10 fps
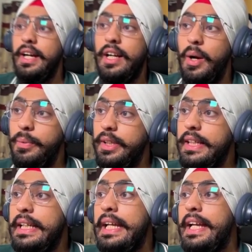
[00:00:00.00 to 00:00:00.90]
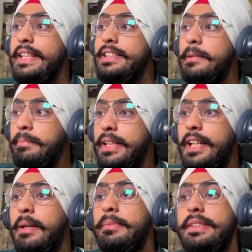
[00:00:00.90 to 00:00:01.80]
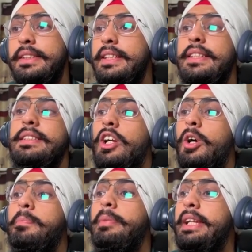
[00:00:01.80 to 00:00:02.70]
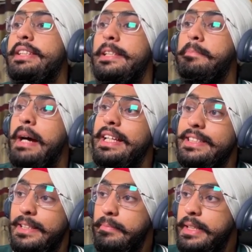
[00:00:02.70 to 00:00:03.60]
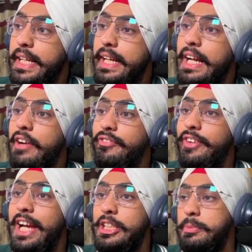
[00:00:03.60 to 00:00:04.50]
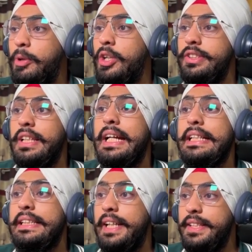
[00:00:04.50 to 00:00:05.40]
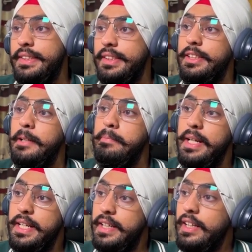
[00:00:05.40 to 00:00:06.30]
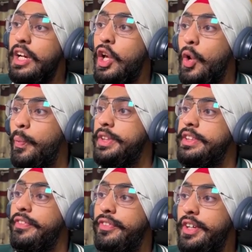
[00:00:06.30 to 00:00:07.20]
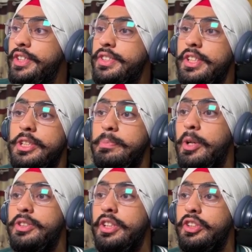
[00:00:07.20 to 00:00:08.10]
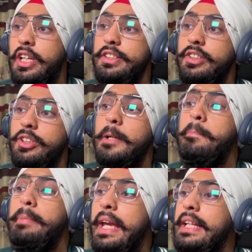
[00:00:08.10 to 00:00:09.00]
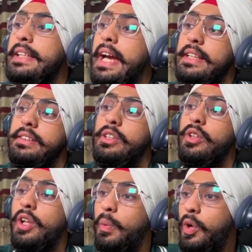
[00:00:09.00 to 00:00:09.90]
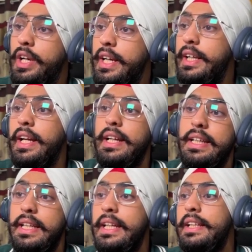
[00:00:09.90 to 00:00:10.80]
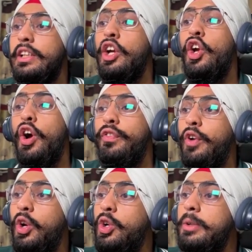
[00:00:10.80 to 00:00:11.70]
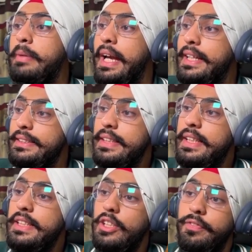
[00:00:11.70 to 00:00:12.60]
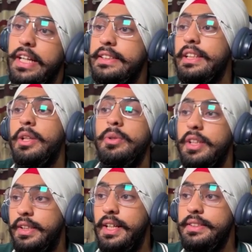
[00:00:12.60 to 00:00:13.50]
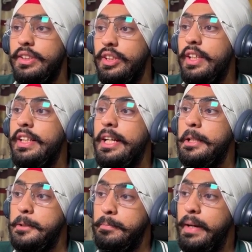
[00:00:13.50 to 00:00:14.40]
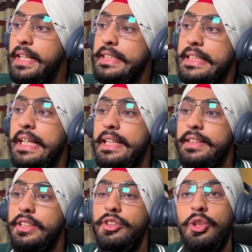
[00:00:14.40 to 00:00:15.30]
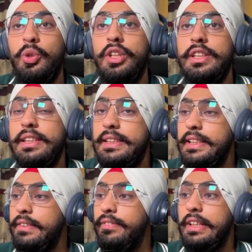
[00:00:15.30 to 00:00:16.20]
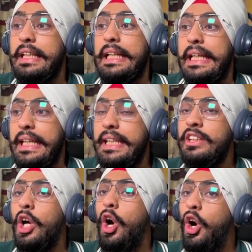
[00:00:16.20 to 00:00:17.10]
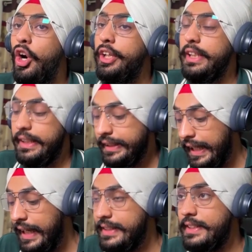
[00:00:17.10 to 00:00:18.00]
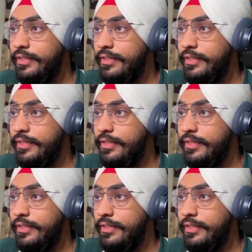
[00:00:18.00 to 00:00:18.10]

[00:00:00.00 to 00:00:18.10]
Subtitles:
account. In simple terms, this is accomplished by submitting a Flashbots transaction bundle with the first sponsor transaction paying the executor wallet in ETH, followed by a series of executor transactions that spends this newly received ETH on gas